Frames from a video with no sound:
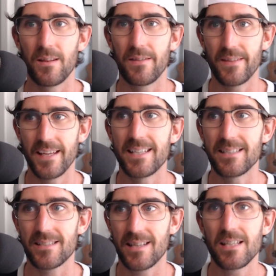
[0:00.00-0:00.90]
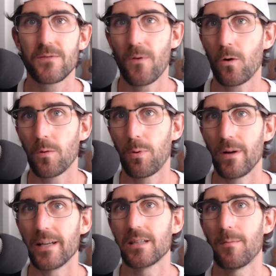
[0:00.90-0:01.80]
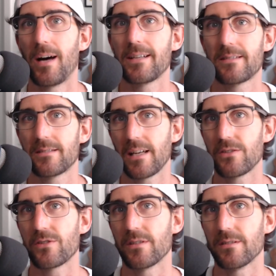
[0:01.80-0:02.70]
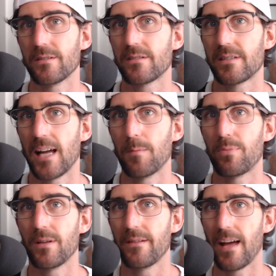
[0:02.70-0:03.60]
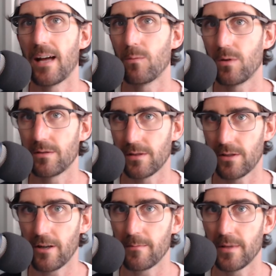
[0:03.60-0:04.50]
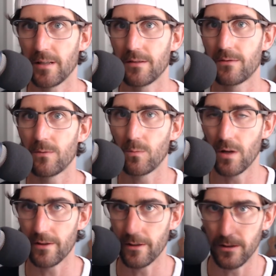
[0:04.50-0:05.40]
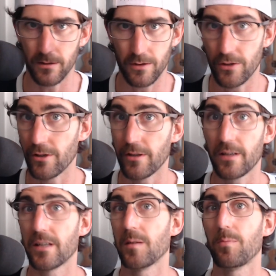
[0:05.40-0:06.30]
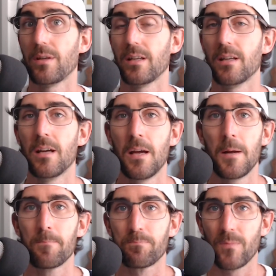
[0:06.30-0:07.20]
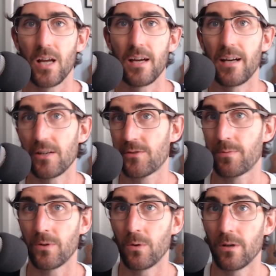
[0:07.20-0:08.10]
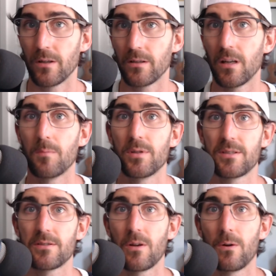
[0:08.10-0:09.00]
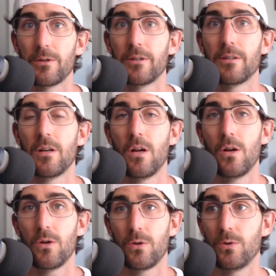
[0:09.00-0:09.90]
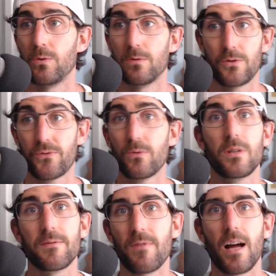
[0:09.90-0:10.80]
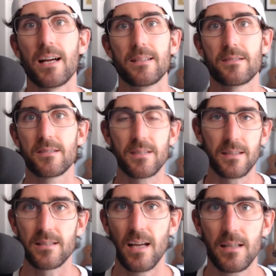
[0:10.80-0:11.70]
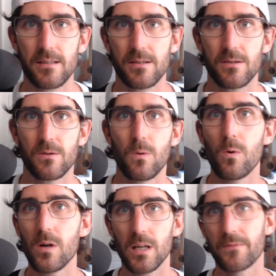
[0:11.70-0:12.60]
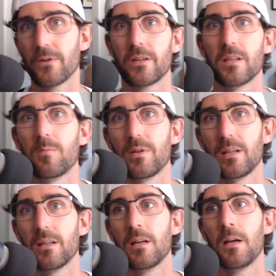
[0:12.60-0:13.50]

It is this focal point in the monetization step that will determine whether you're going to be an entrepreneur, a business owner who truly finds success, or if you're going to be